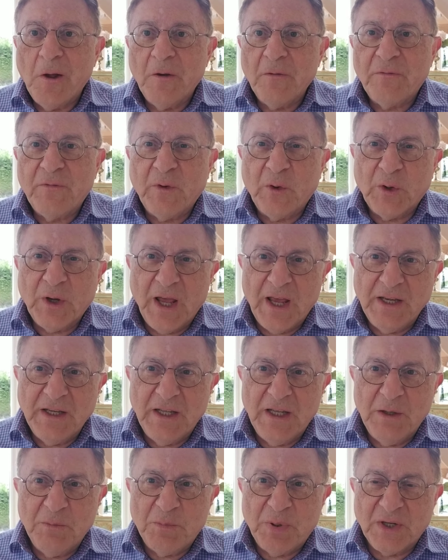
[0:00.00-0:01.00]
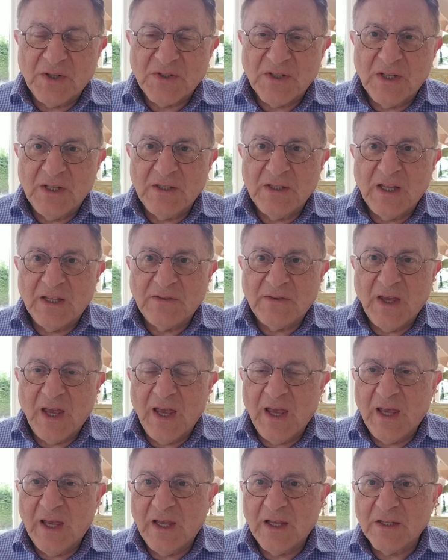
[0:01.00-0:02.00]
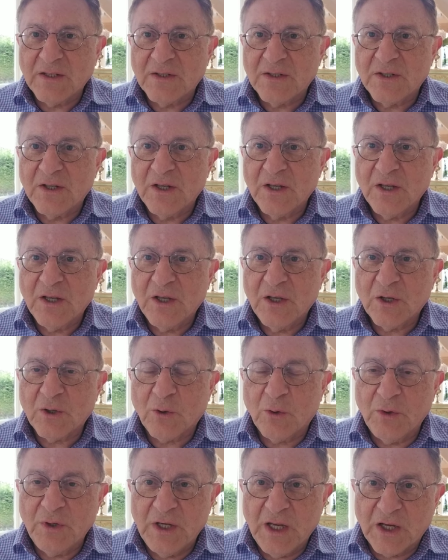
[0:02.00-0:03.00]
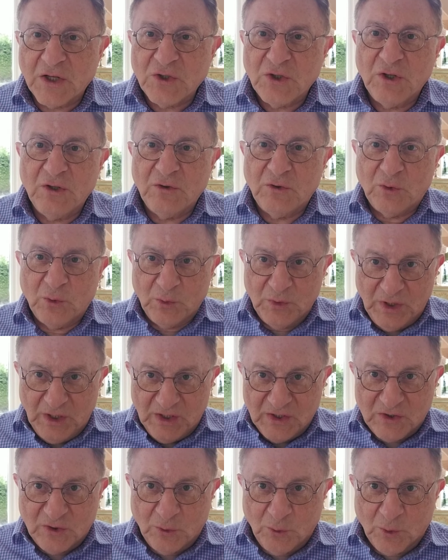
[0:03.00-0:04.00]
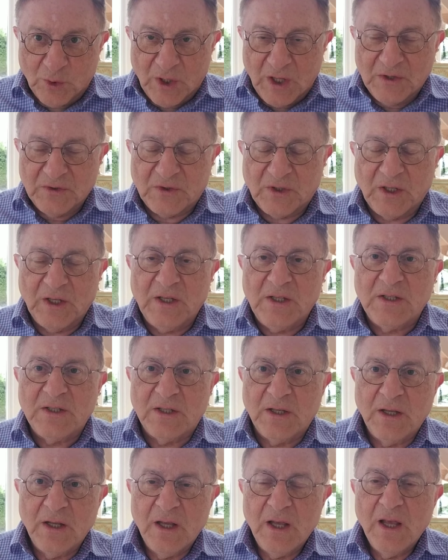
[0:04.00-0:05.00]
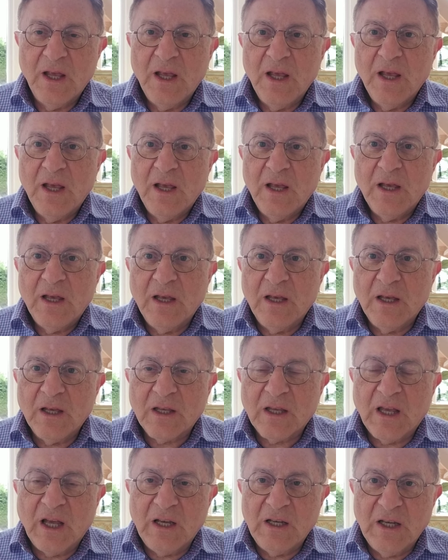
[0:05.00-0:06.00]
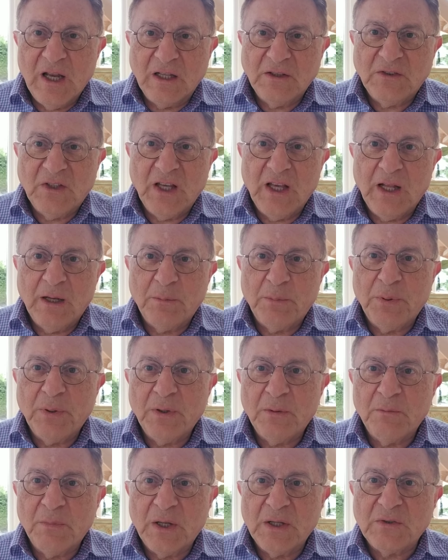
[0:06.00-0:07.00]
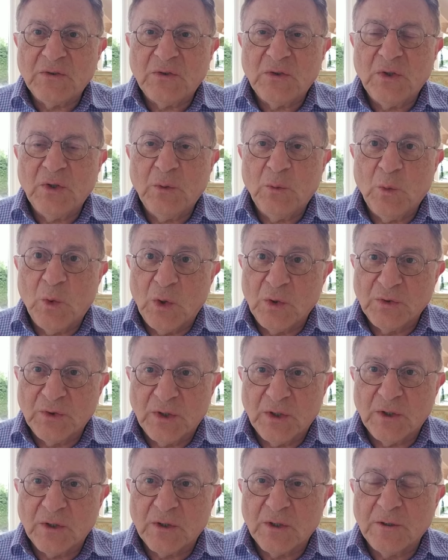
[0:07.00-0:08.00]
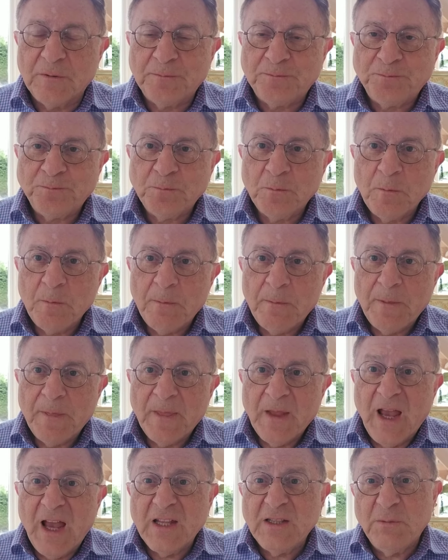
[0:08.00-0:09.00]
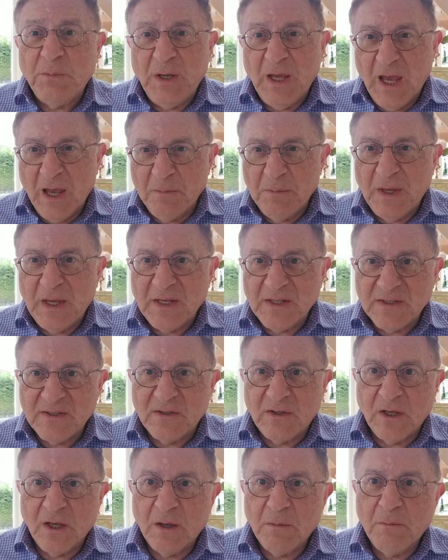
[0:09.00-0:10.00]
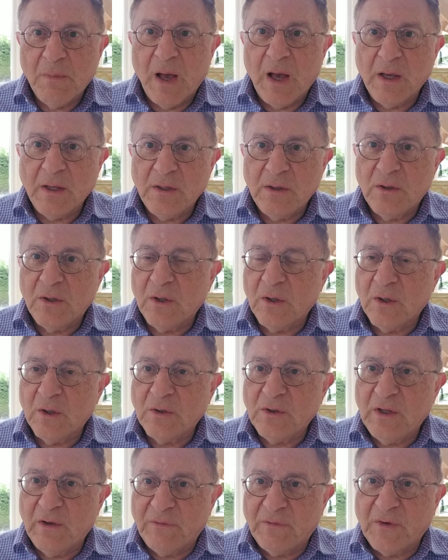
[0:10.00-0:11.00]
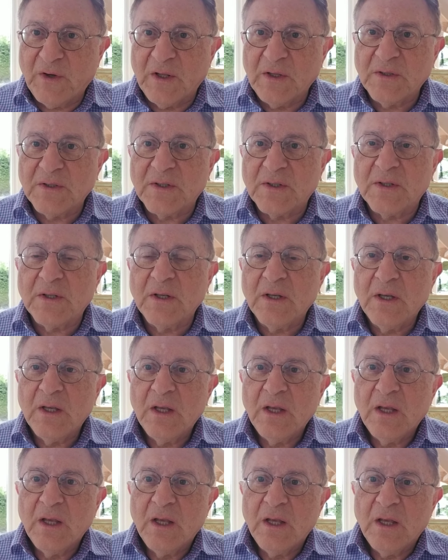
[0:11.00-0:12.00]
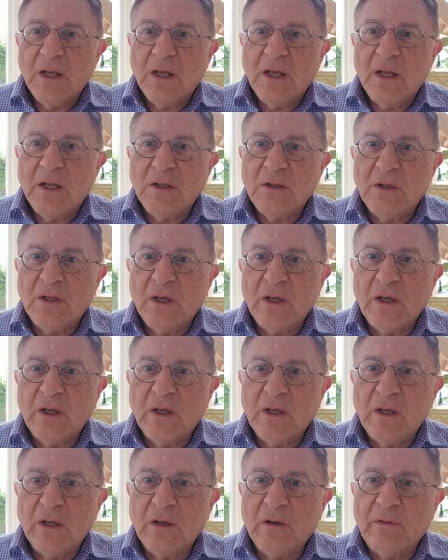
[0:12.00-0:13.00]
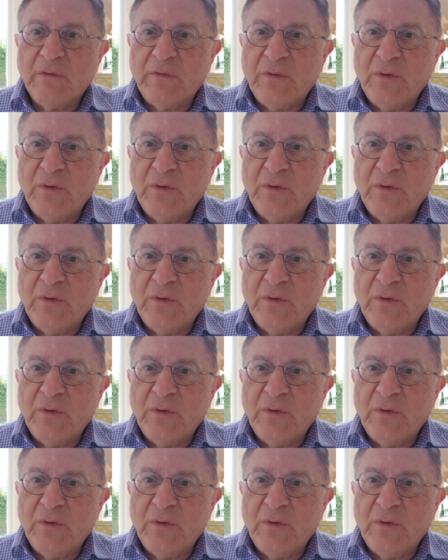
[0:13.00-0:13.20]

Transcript: For any person that has a connection to these two countries, cannot help but wonder and be amazed by the difference in the